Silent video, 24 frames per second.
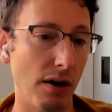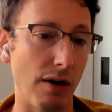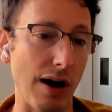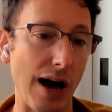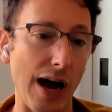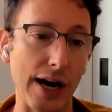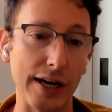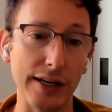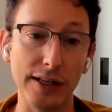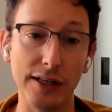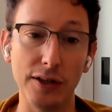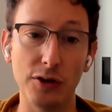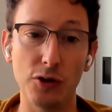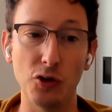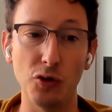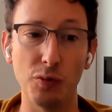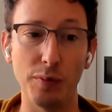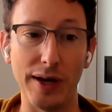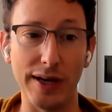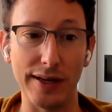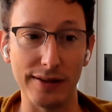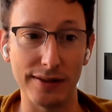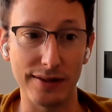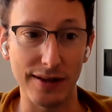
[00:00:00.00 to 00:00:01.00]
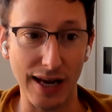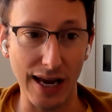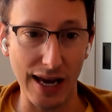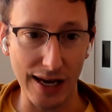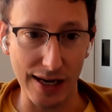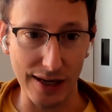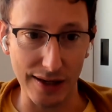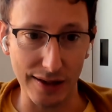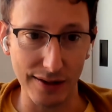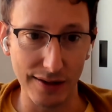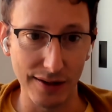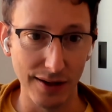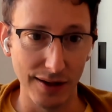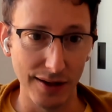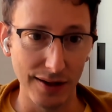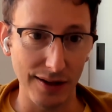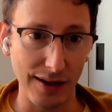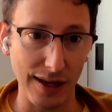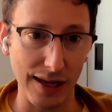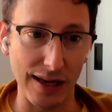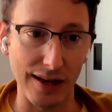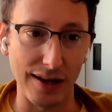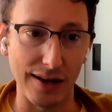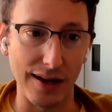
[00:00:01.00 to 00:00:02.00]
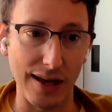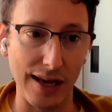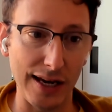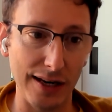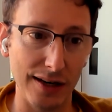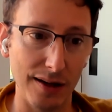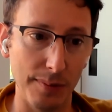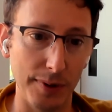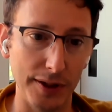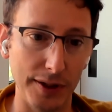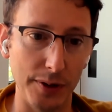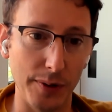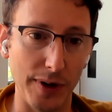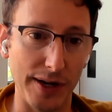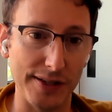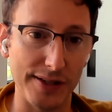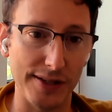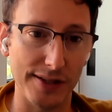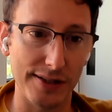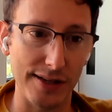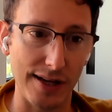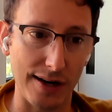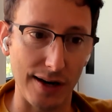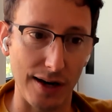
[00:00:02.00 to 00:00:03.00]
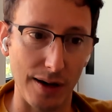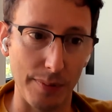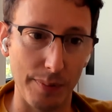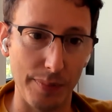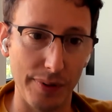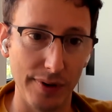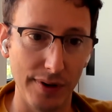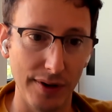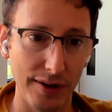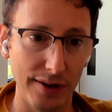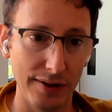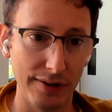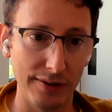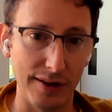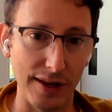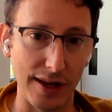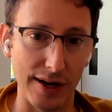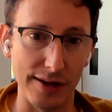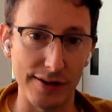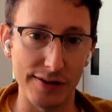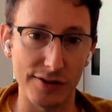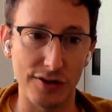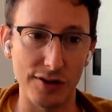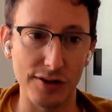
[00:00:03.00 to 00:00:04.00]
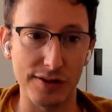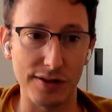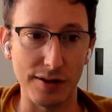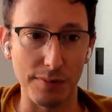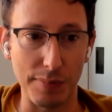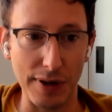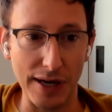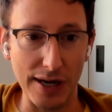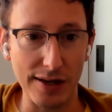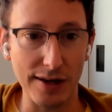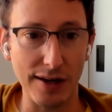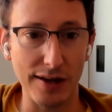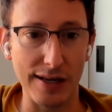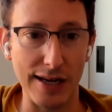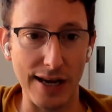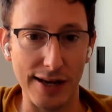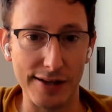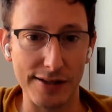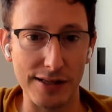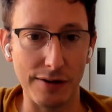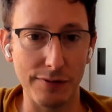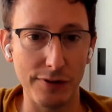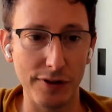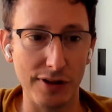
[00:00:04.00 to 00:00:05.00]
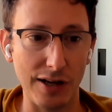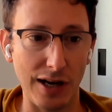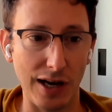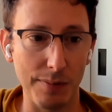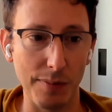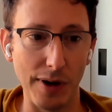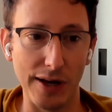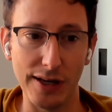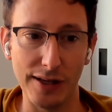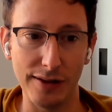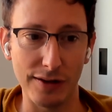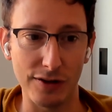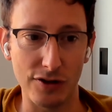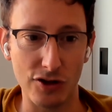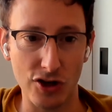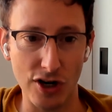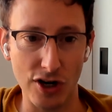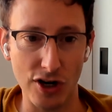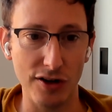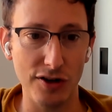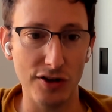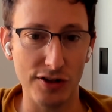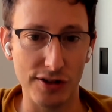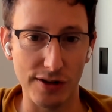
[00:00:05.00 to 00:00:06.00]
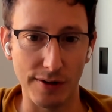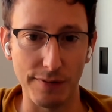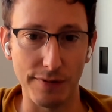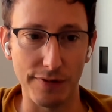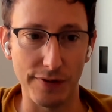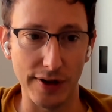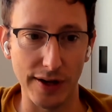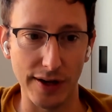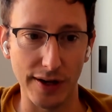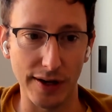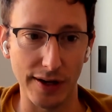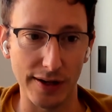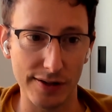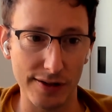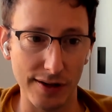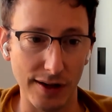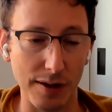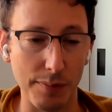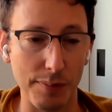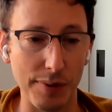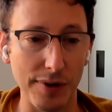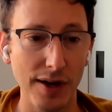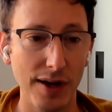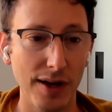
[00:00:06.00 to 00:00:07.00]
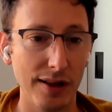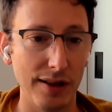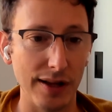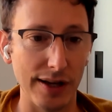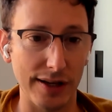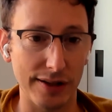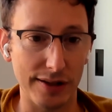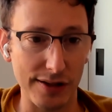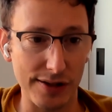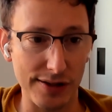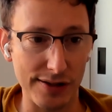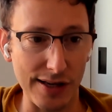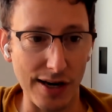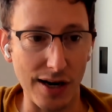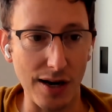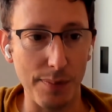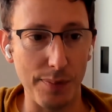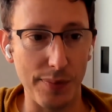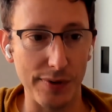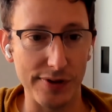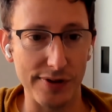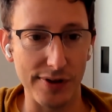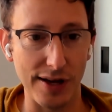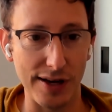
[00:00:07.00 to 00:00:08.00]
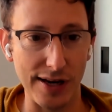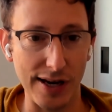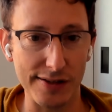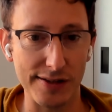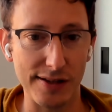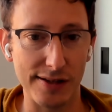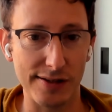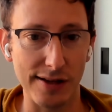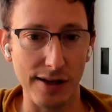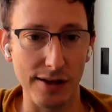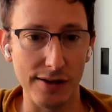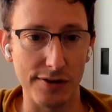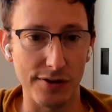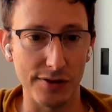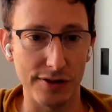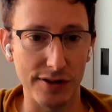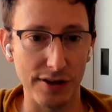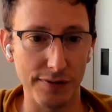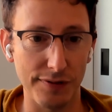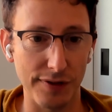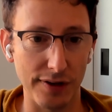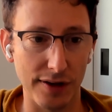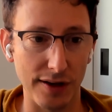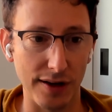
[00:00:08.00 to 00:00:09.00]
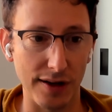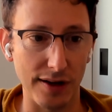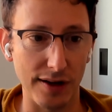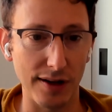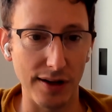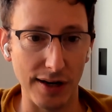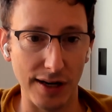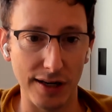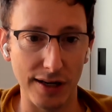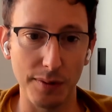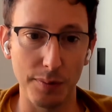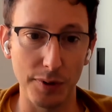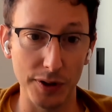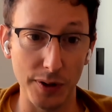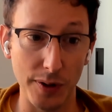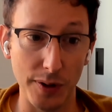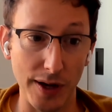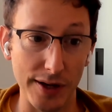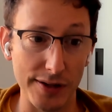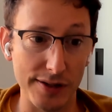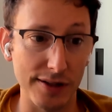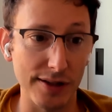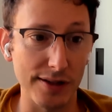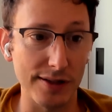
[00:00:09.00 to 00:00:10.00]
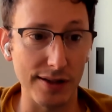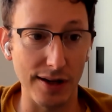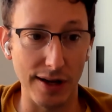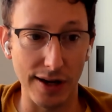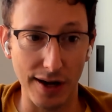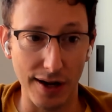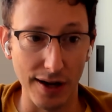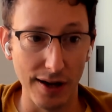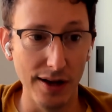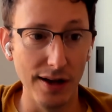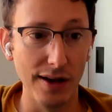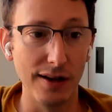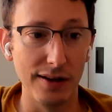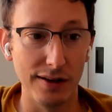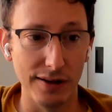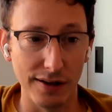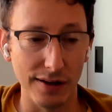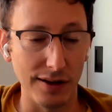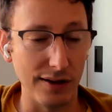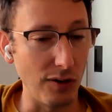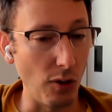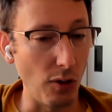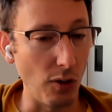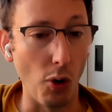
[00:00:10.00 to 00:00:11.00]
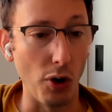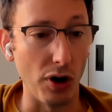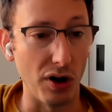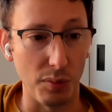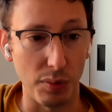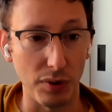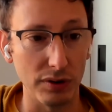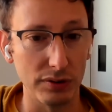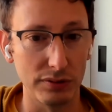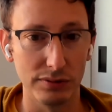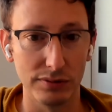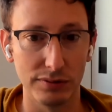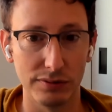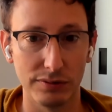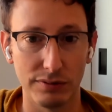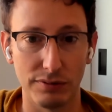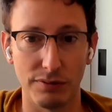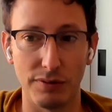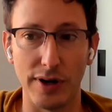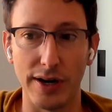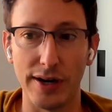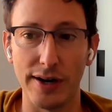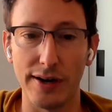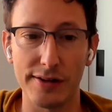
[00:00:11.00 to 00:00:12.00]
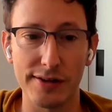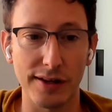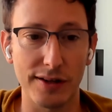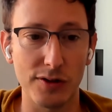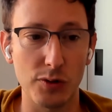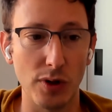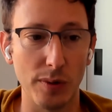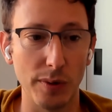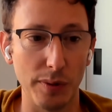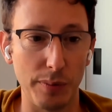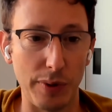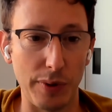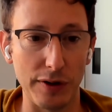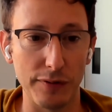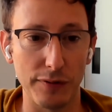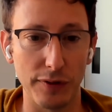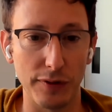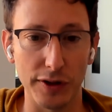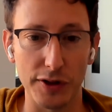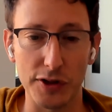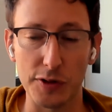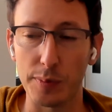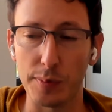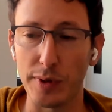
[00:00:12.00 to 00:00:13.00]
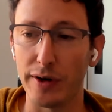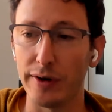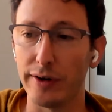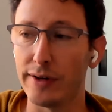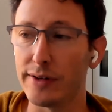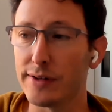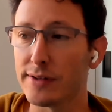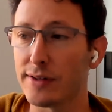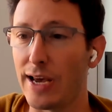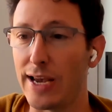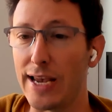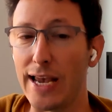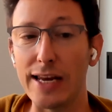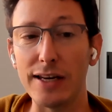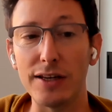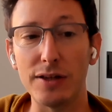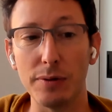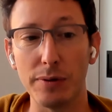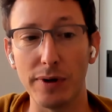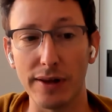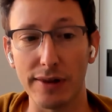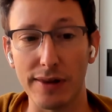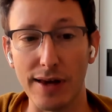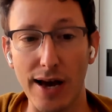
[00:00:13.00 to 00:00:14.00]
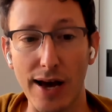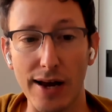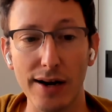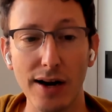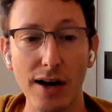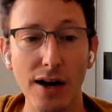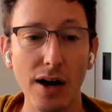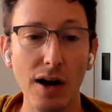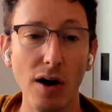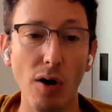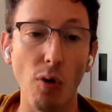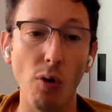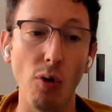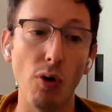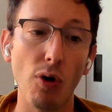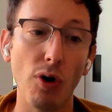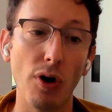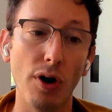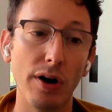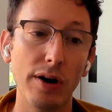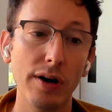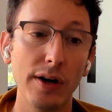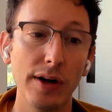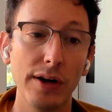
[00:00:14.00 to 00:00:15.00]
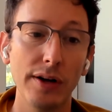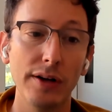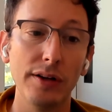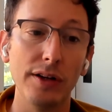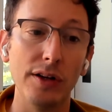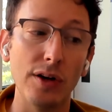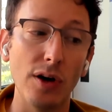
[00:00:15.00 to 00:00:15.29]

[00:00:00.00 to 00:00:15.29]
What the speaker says: or I need to maintain an AWS setup that is just a pain in the ass every time I need to change something. It's like to set up an SSL certificate in AWS is like horrible, right? It's extremely painful experience. I hate doing that. Or,